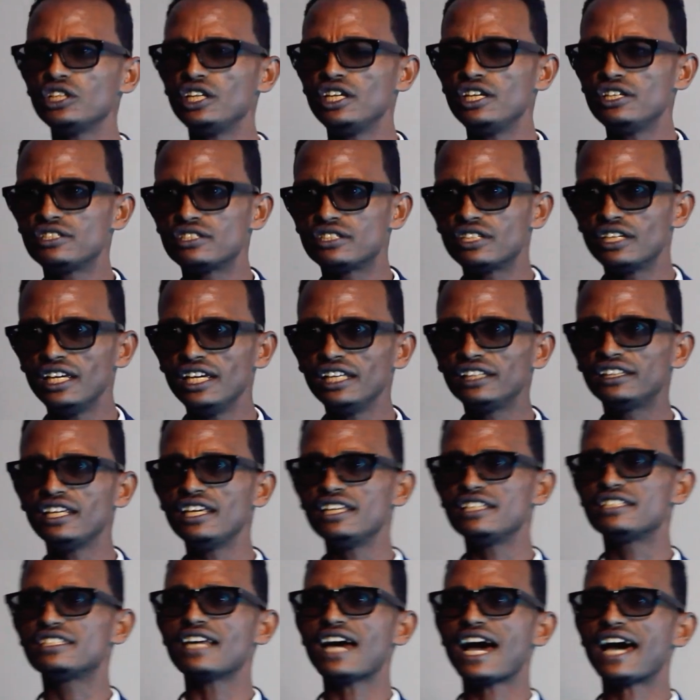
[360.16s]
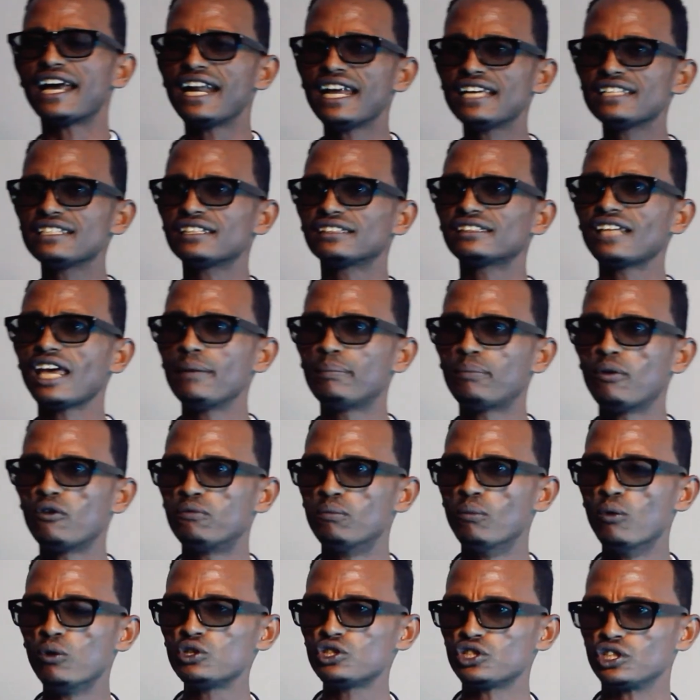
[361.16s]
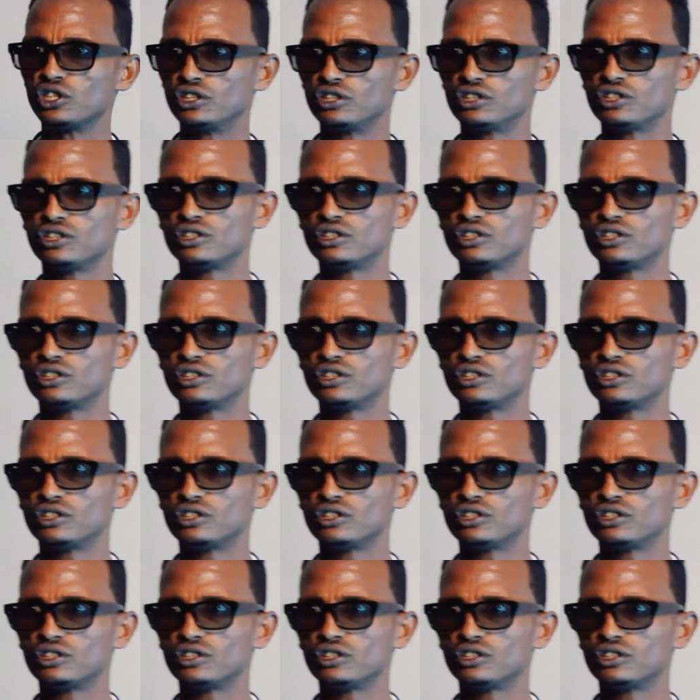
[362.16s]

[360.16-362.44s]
is another type of motion